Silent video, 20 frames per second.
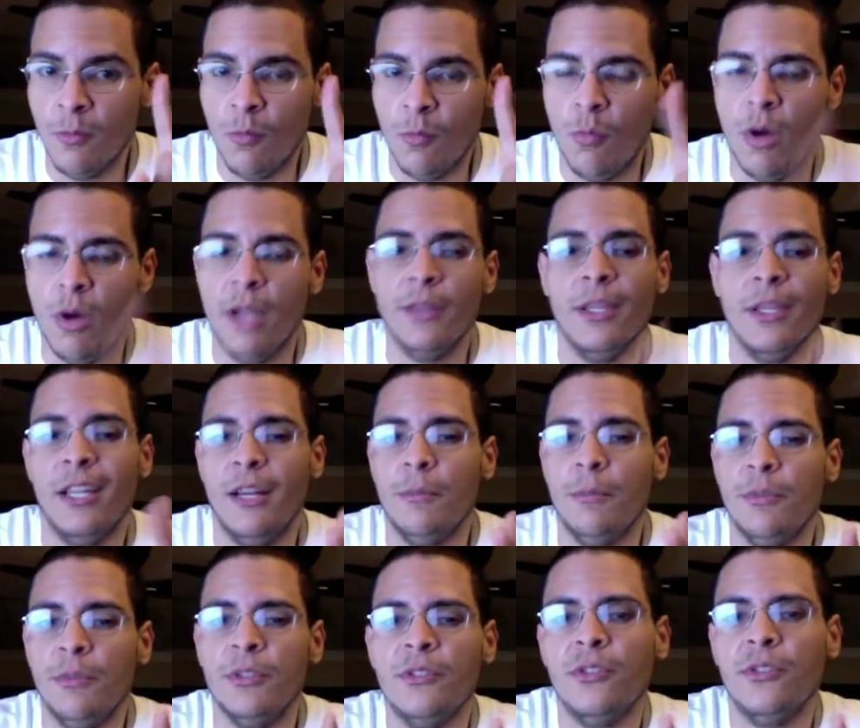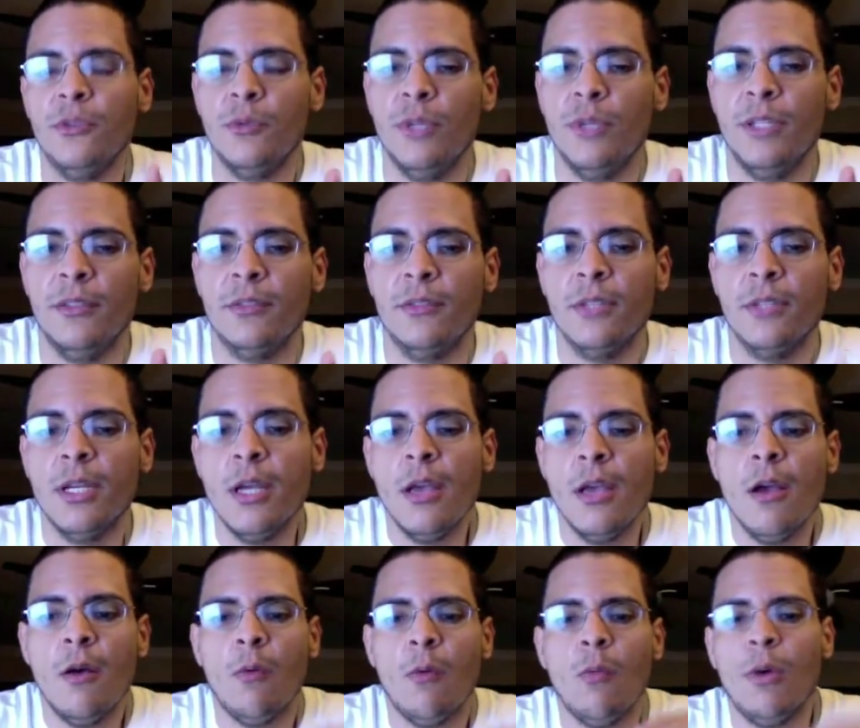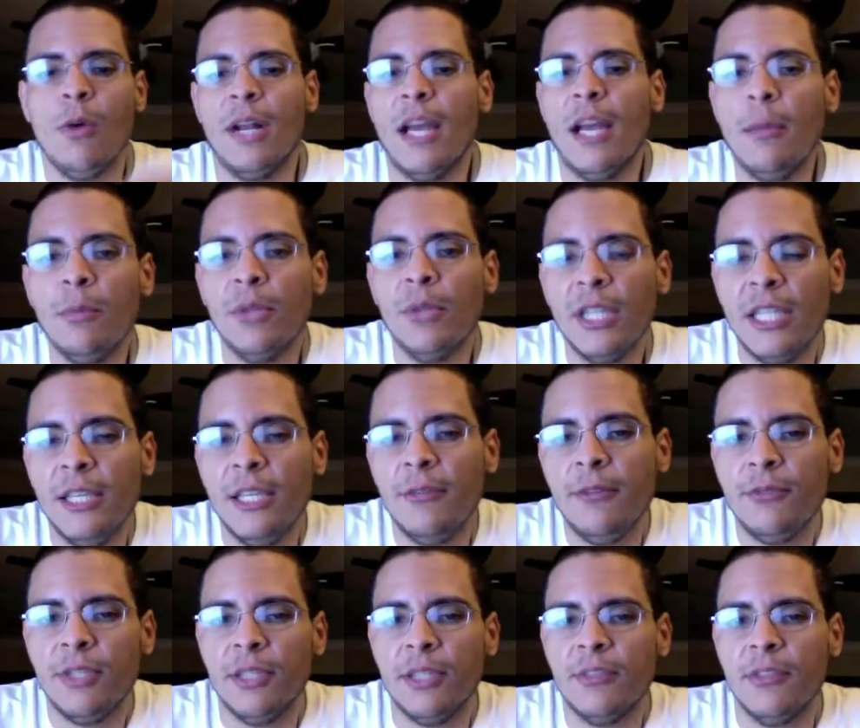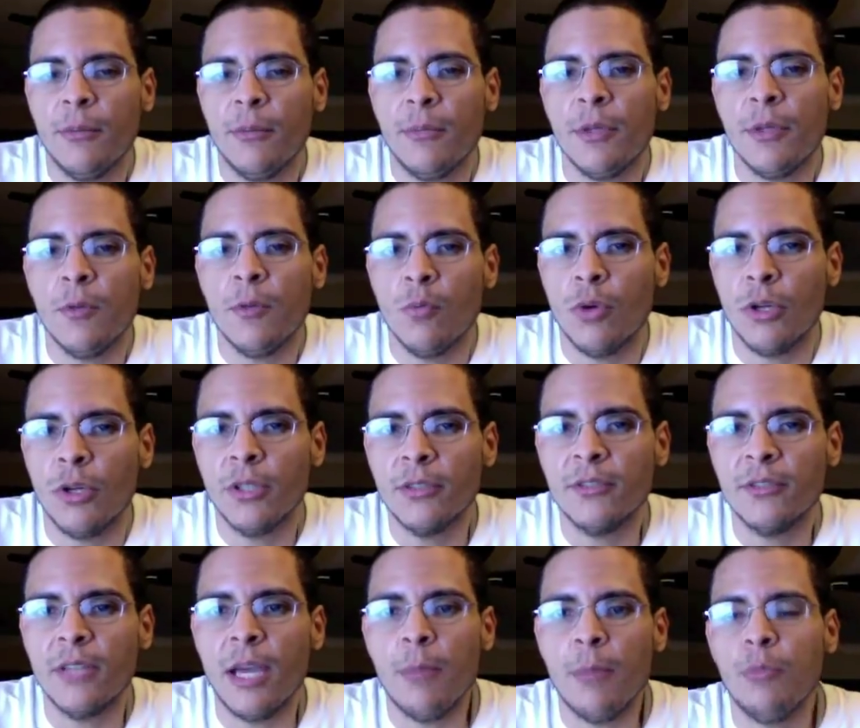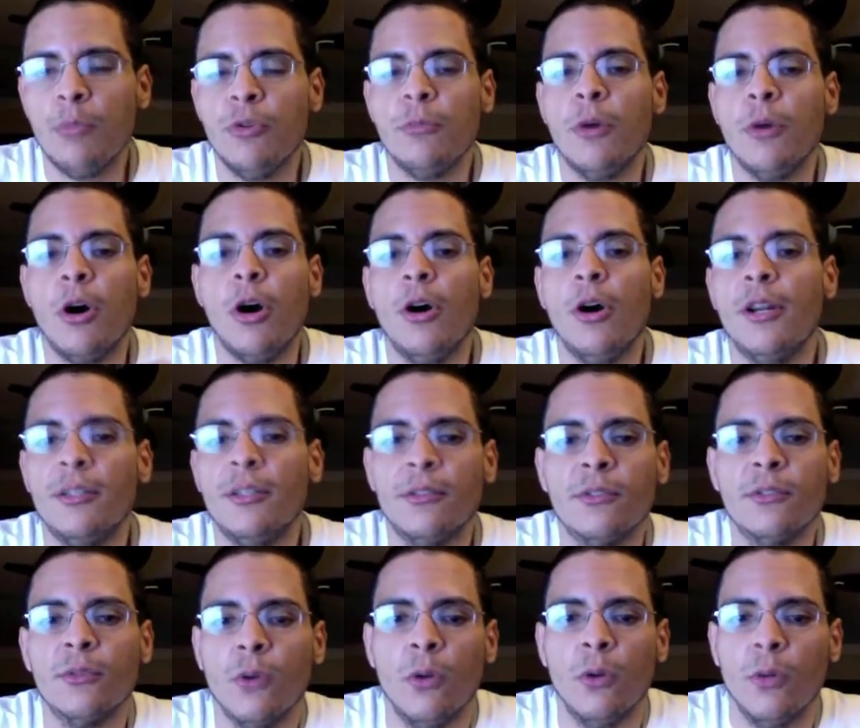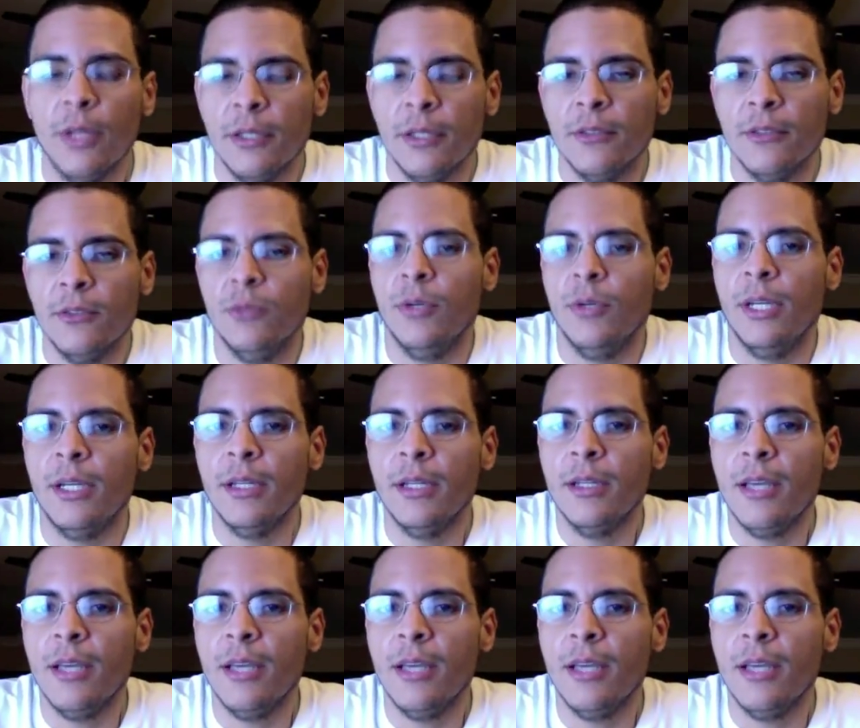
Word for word: One and number two is when I believe that something works, I put my heart and soul into it.